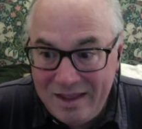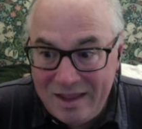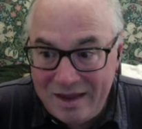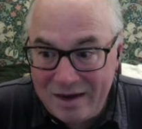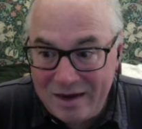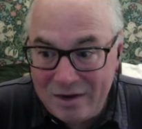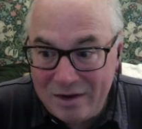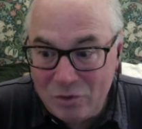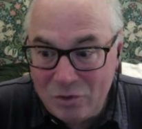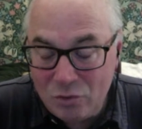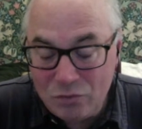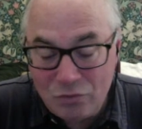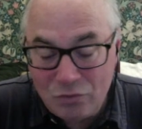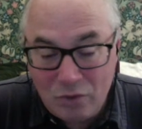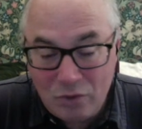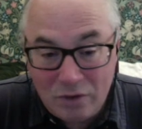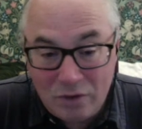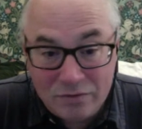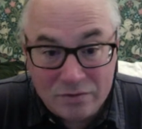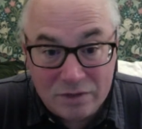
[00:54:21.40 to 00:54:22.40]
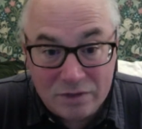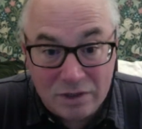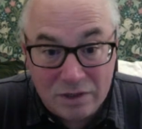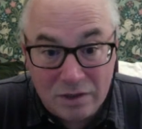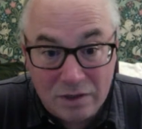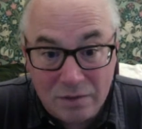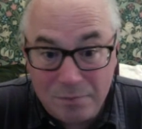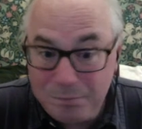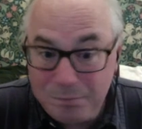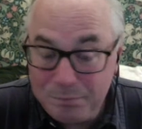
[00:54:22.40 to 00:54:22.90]
and I don't trust uh,
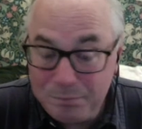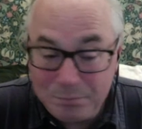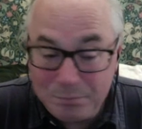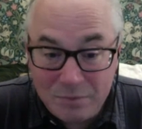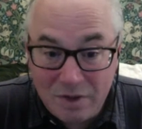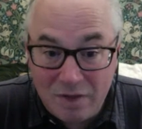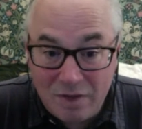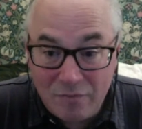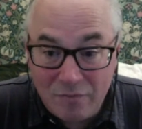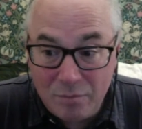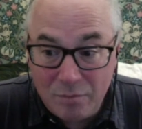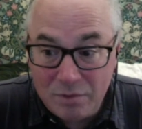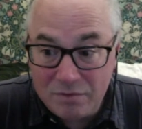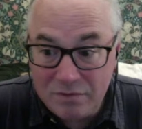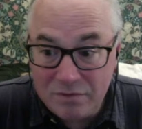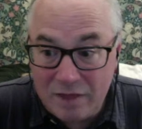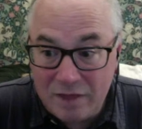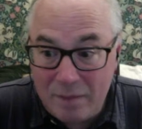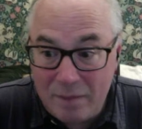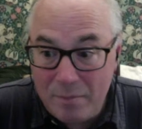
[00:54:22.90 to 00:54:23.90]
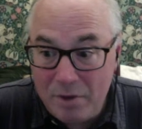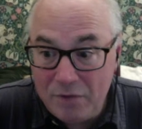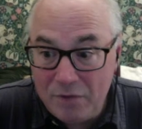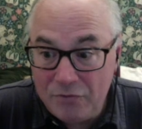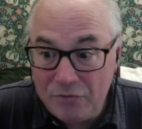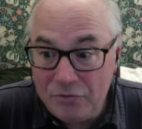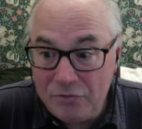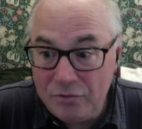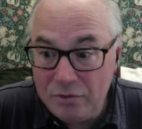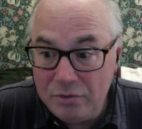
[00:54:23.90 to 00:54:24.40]
governments that
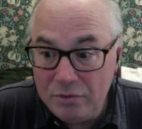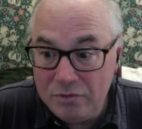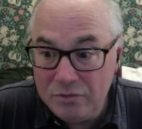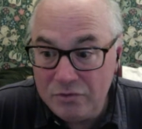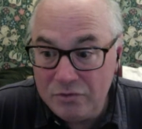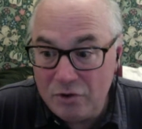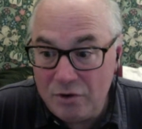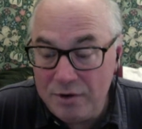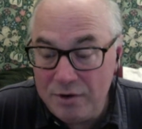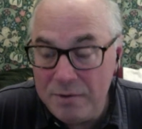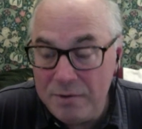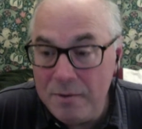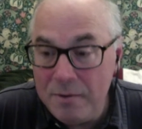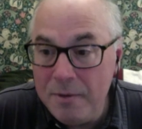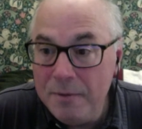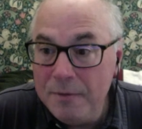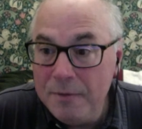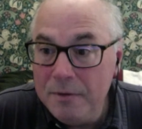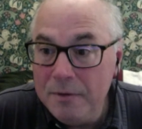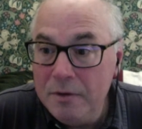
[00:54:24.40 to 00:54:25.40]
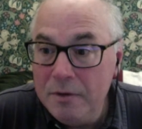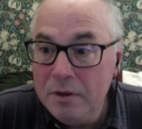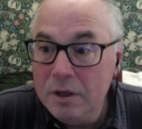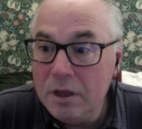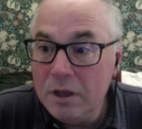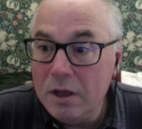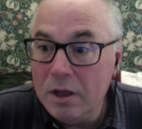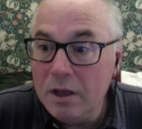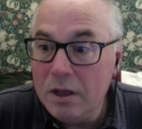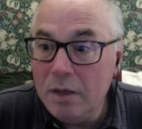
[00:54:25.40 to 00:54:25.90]
much. Sorry,
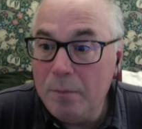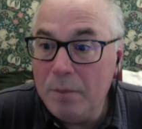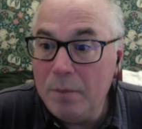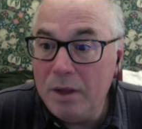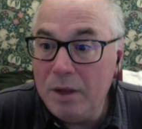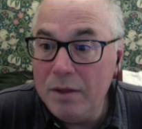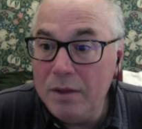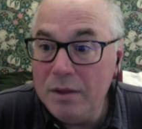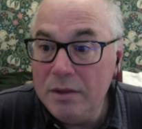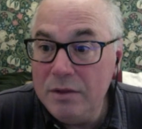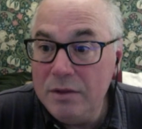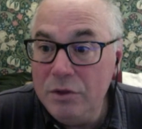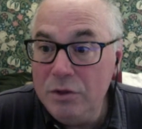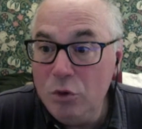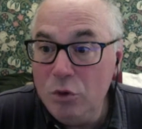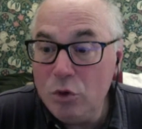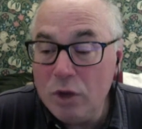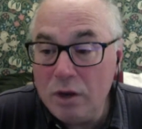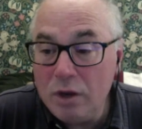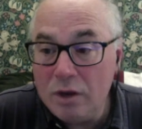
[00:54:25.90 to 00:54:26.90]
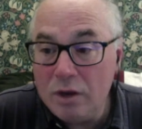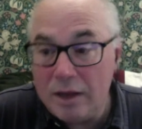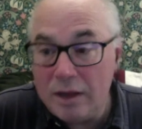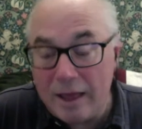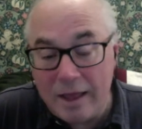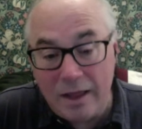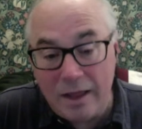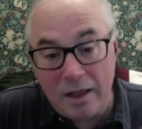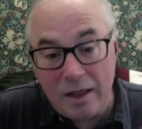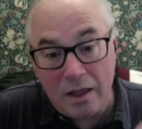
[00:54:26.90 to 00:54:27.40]
uh, but you can
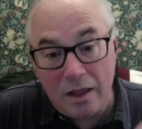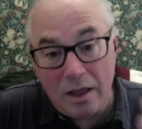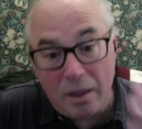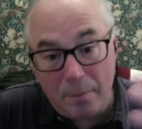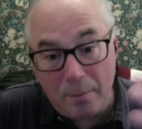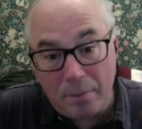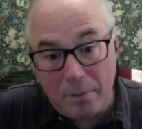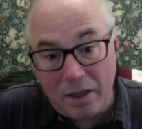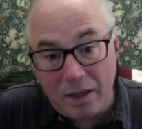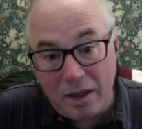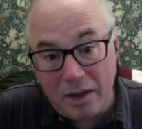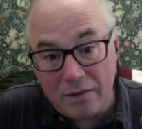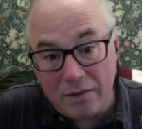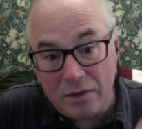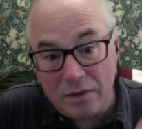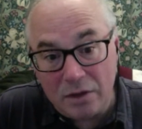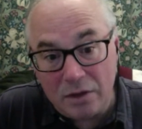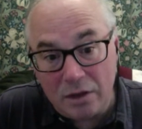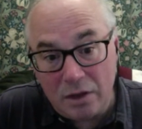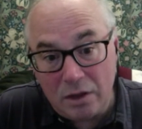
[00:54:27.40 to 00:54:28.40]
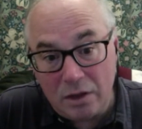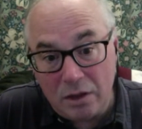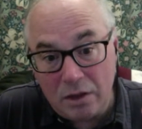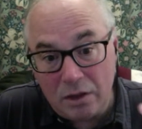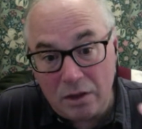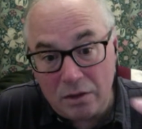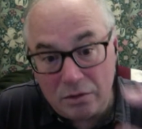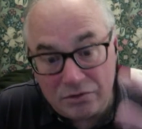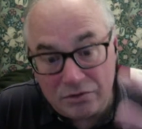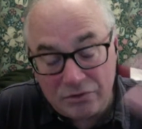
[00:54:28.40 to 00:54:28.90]
uh, buy
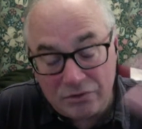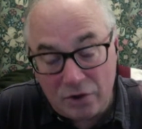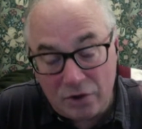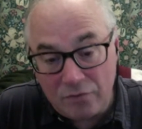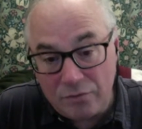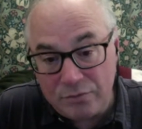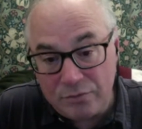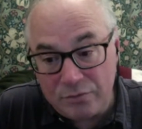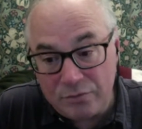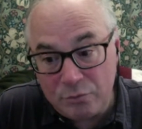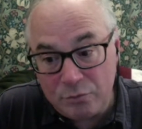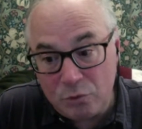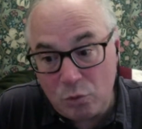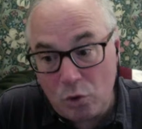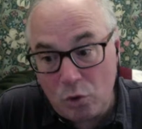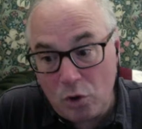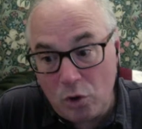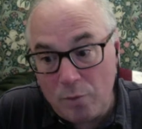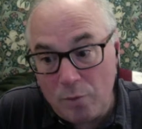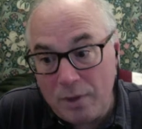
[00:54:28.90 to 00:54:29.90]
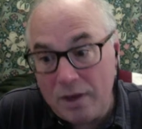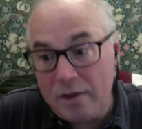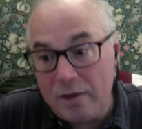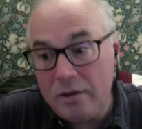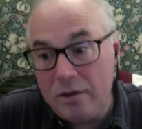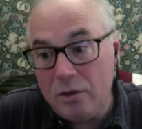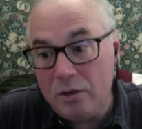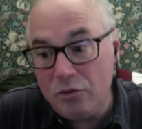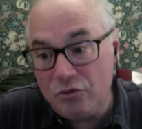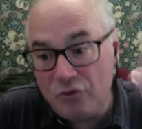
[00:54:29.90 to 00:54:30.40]
the sovereigns from the Royal Mint,
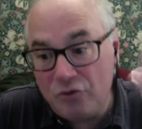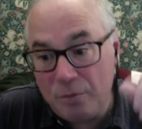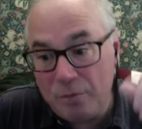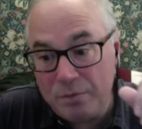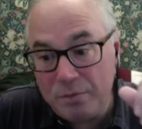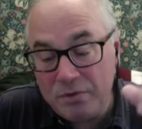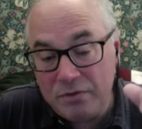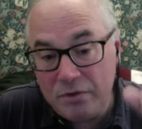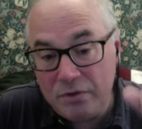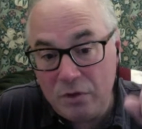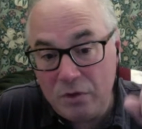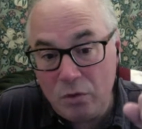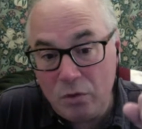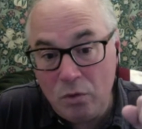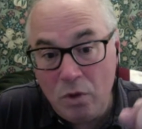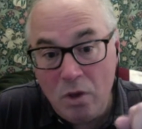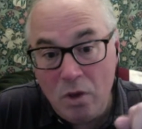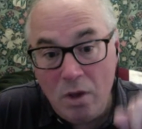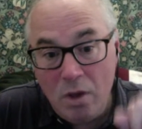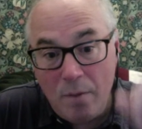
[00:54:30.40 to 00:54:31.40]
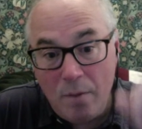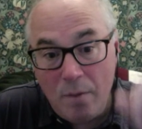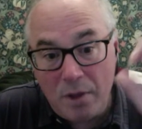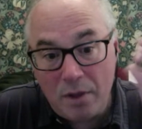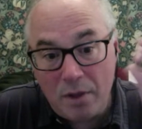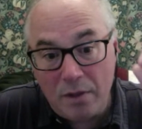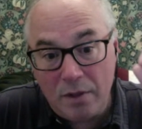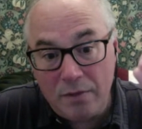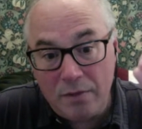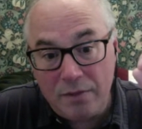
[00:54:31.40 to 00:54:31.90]
and they'll ship it to you.
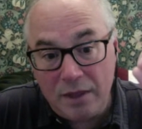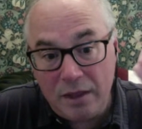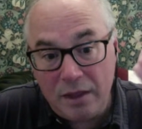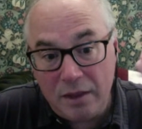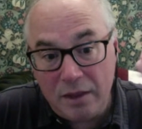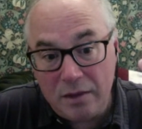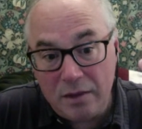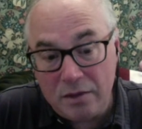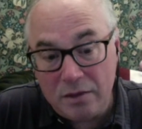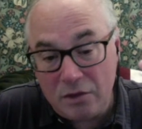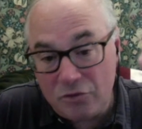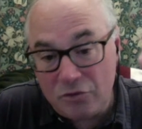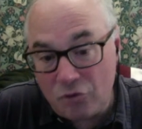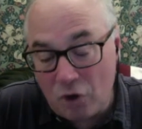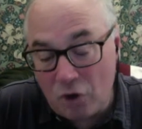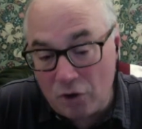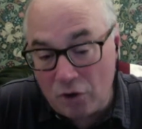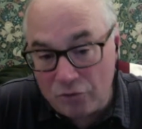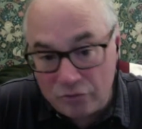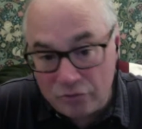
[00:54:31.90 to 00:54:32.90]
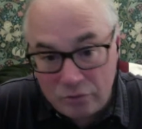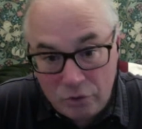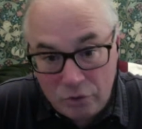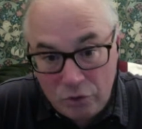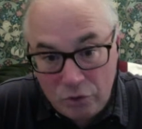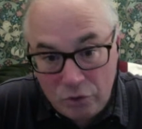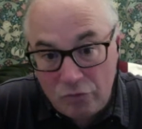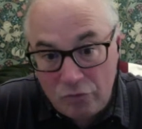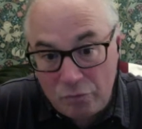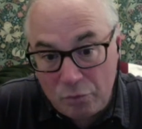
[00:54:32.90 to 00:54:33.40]
But they they charge
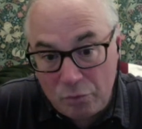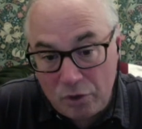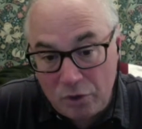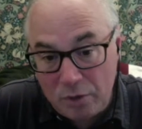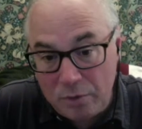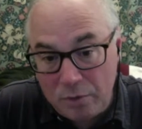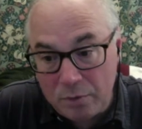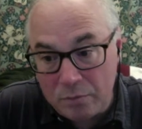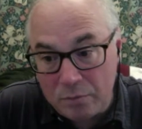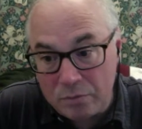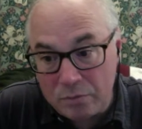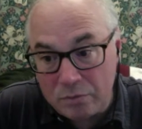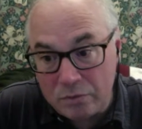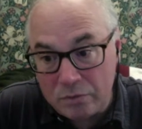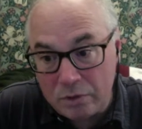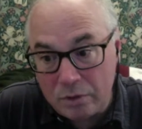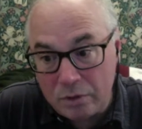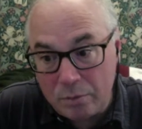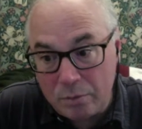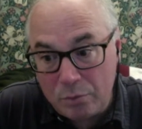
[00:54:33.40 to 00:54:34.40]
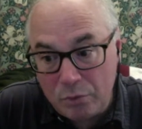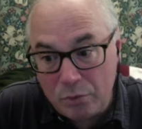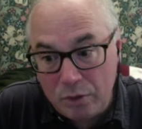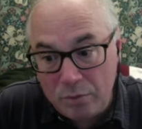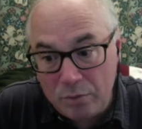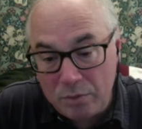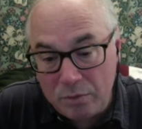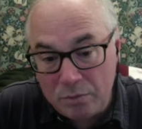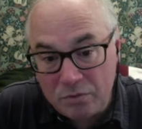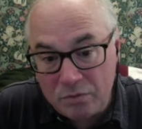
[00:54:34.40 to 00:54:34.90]
huge premiums
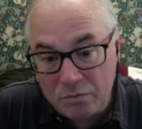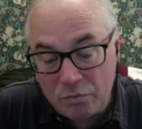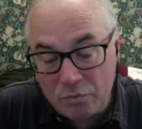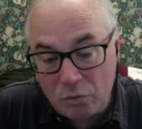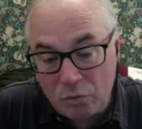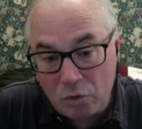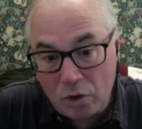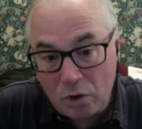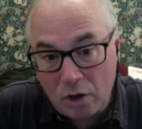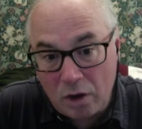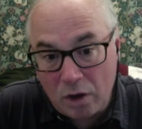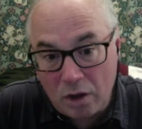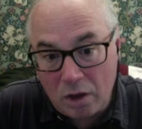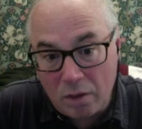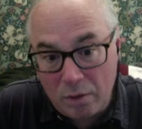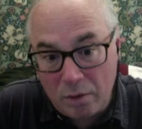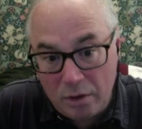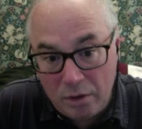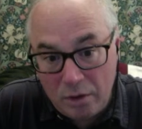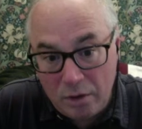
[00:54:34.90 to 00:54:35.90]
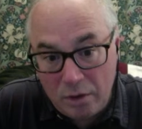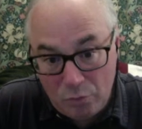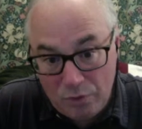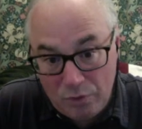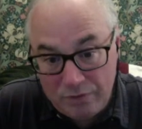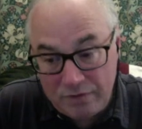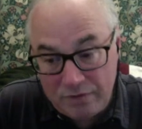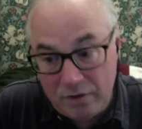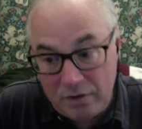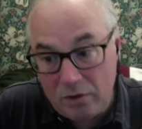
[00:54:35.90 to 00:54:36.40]
premiums for uh,
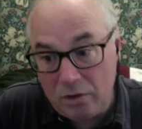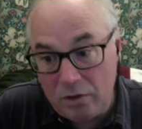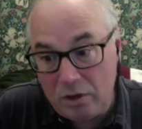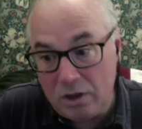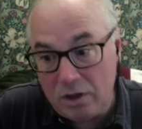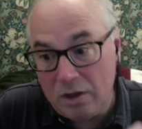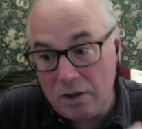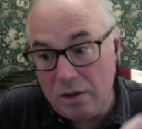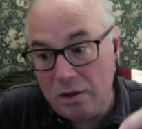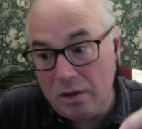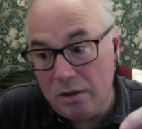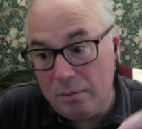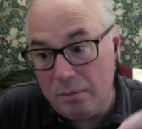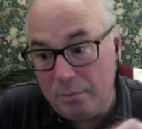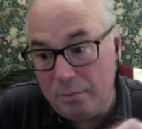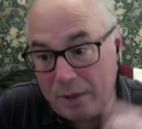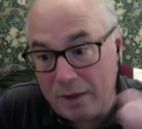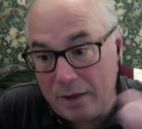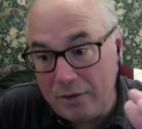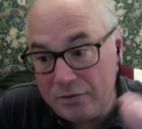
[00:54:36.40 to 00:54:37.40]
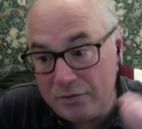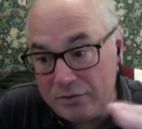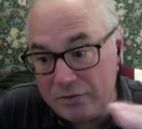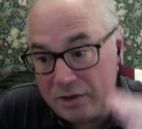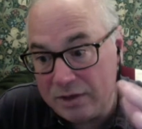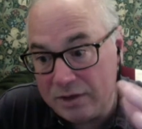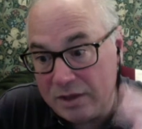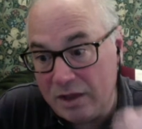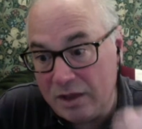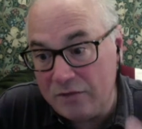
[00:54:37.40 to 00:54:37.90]
retail uh, buyers
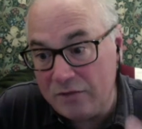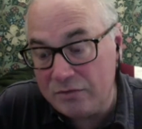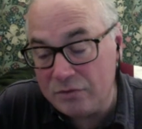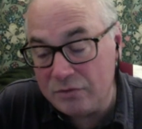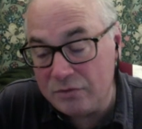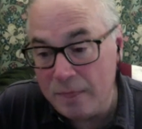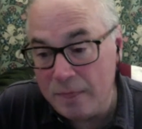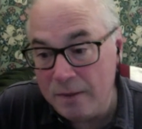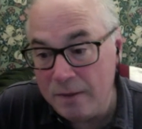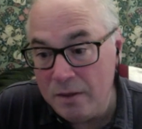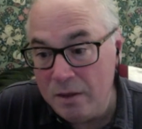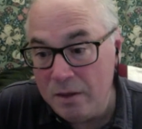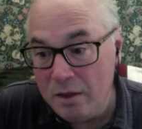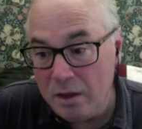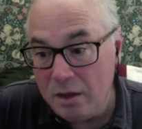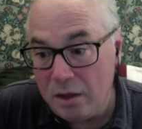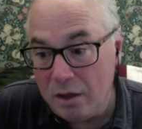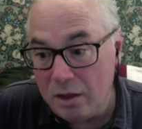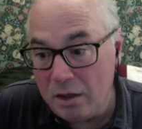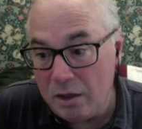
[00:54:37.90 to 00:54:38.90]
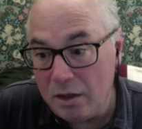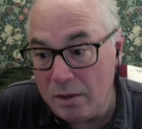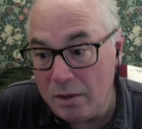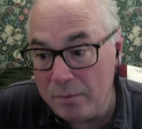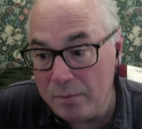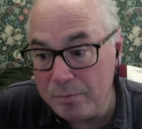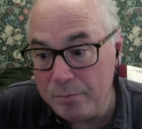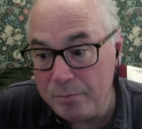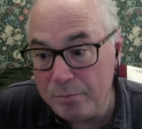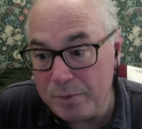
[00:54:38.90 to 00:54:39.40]
like us. Uh,
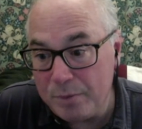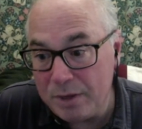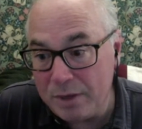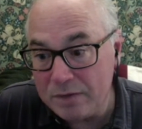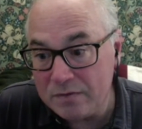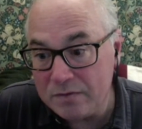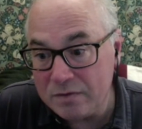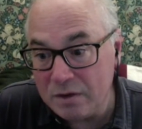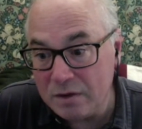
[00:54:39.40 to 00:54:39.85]
but